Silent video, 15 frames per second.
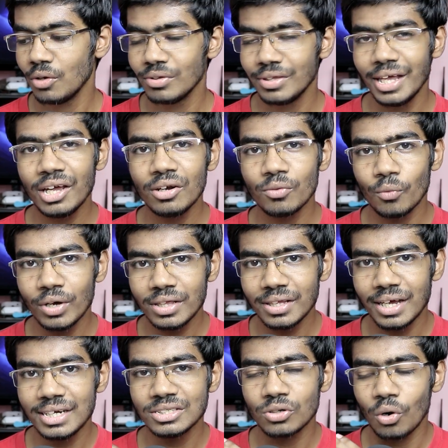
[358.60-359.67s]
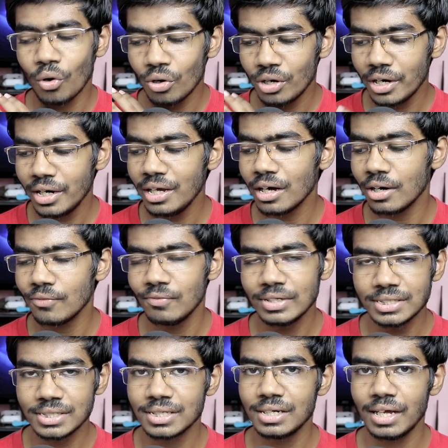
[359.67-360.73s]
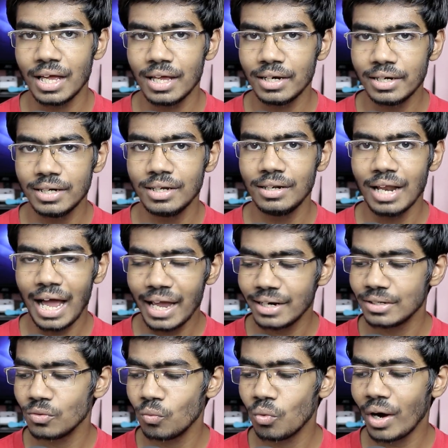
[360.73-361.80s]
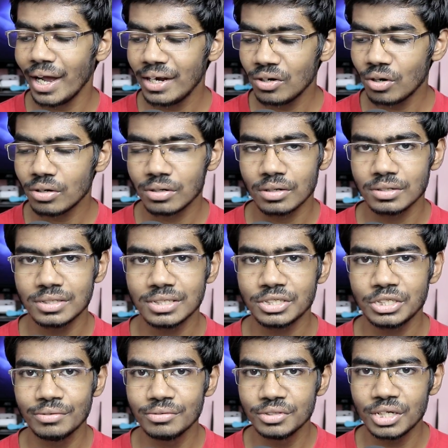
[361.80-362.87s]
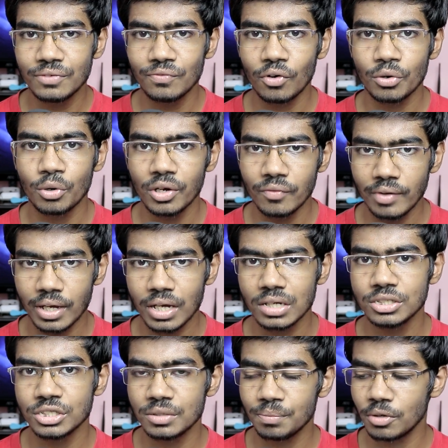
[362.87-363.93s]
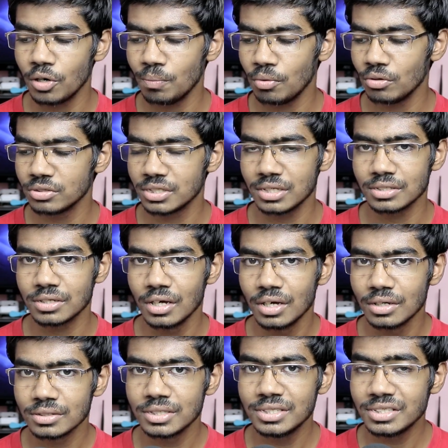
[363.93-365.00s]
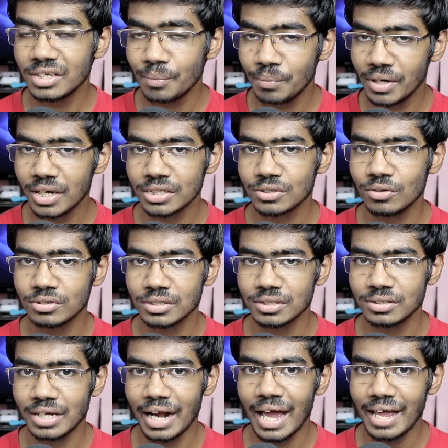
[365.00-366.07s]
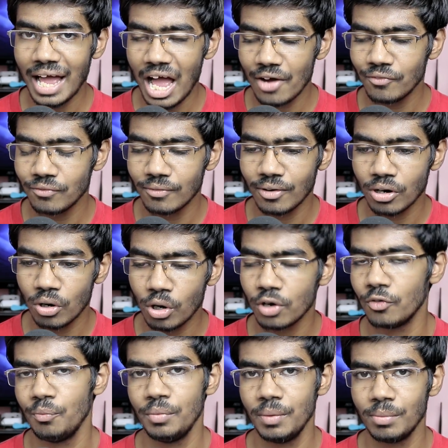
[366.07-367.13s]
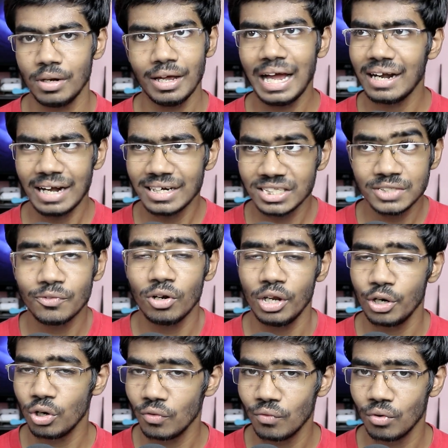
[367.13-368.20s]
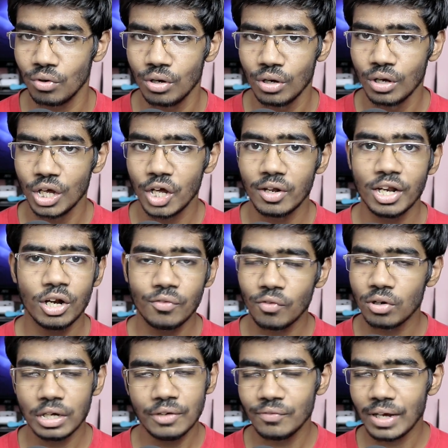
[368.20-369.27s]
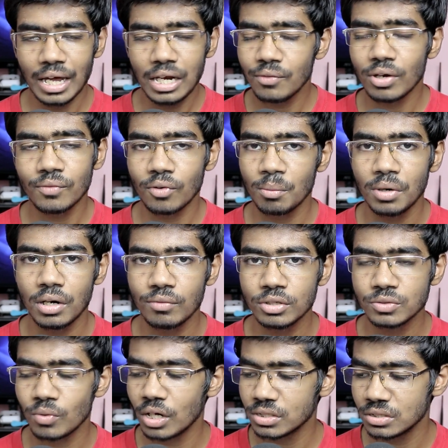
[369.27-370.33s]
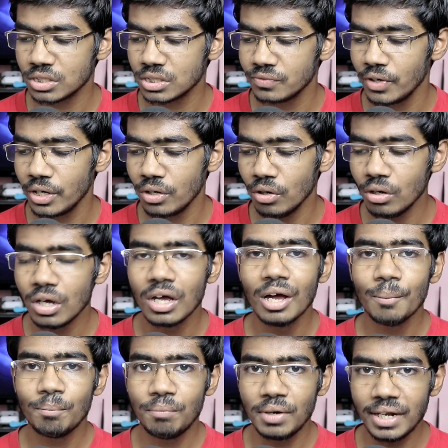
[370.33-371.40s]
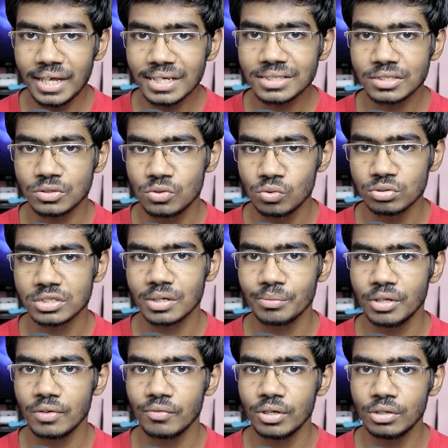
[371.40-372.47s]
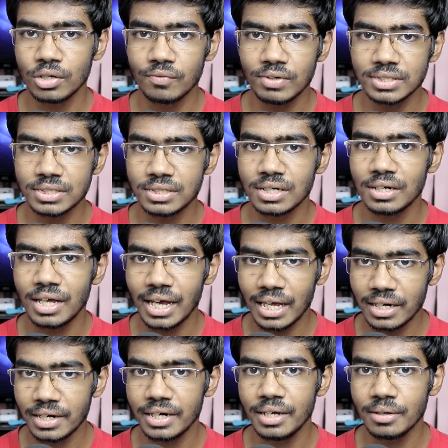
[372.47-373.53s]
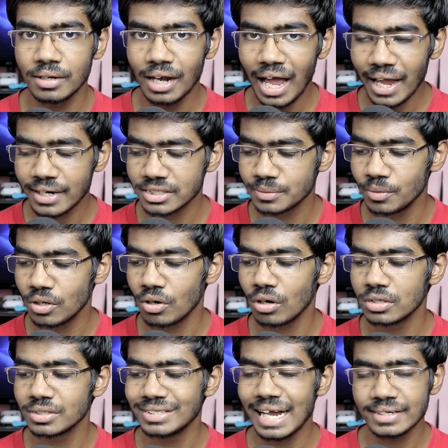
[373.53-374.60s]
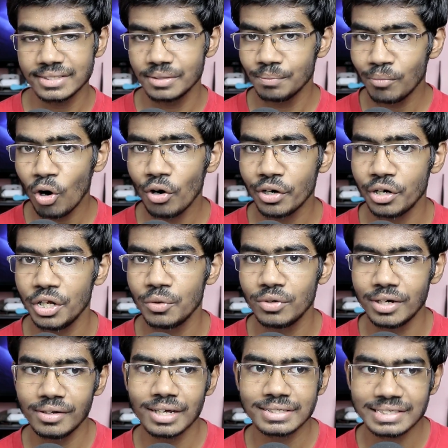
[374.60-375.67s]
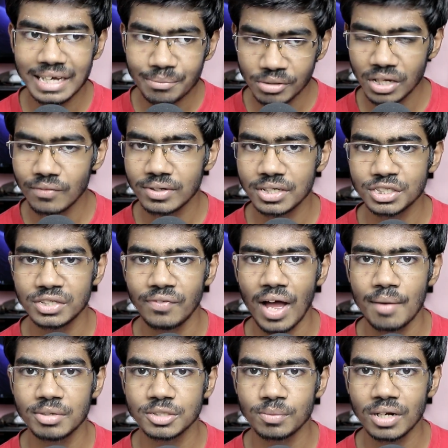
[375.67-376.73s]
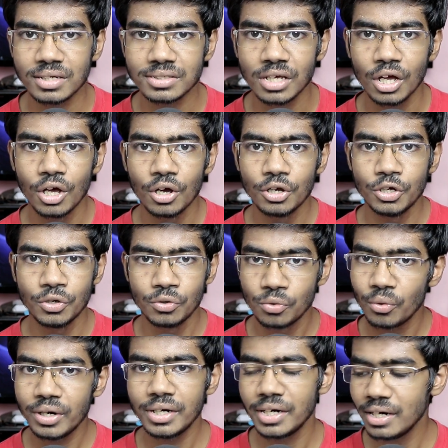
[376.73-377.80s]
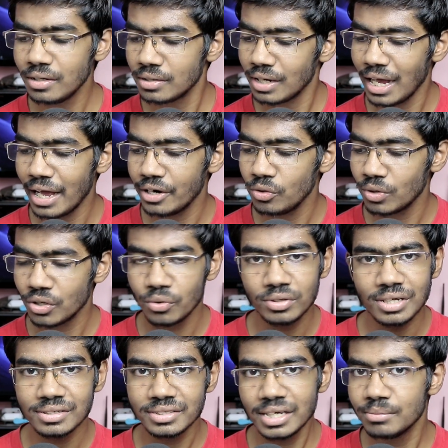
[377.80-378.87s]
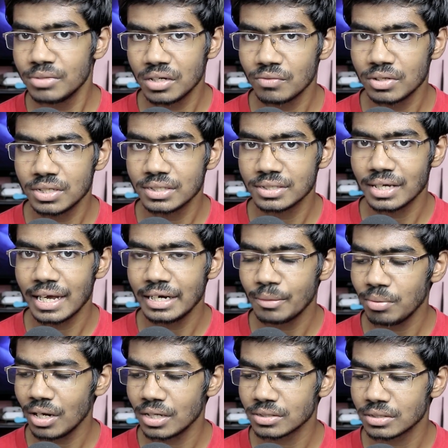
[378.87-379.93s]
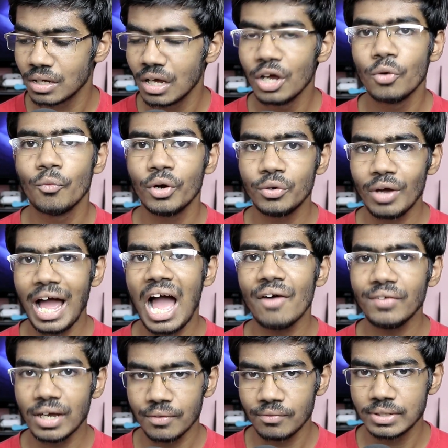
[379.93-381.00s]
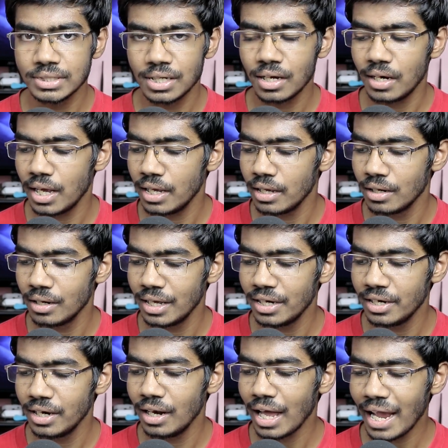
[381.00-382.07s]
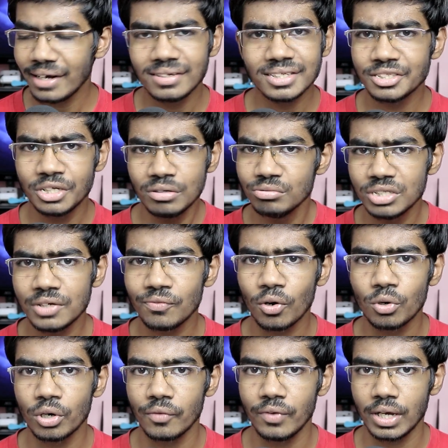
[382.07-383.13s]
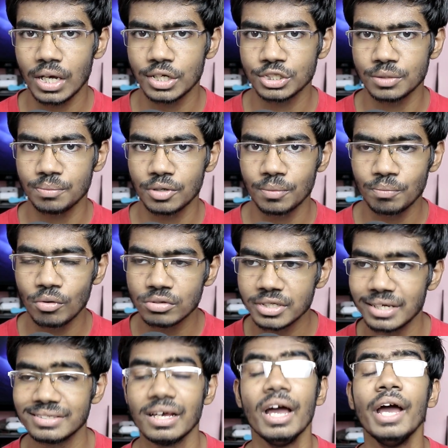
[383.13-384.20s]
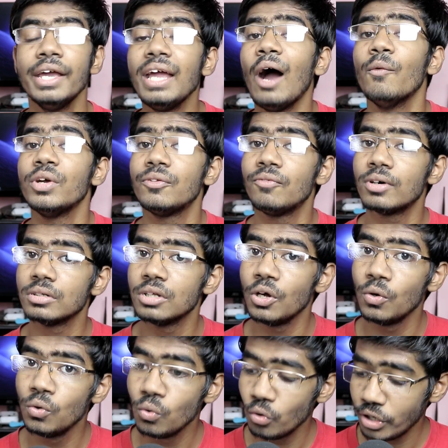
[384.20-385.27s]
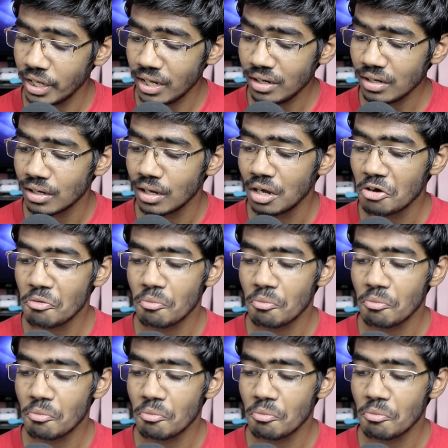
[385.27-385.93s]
Now when there is already a physical LED light, why not use it for notification purposes? This is the biggest question that I have for a lot of people, at least for Lenovo. Lenovo, if anyone from Lenovo is watching this video, please do something with your physical LED lights, because that's important. You did the same thing with the G5s Plus, you ruined it, and you are doing the same thing with this K8 Plus. When you have a physical LED light, just use it for notification purposes. Yeah, with further routing,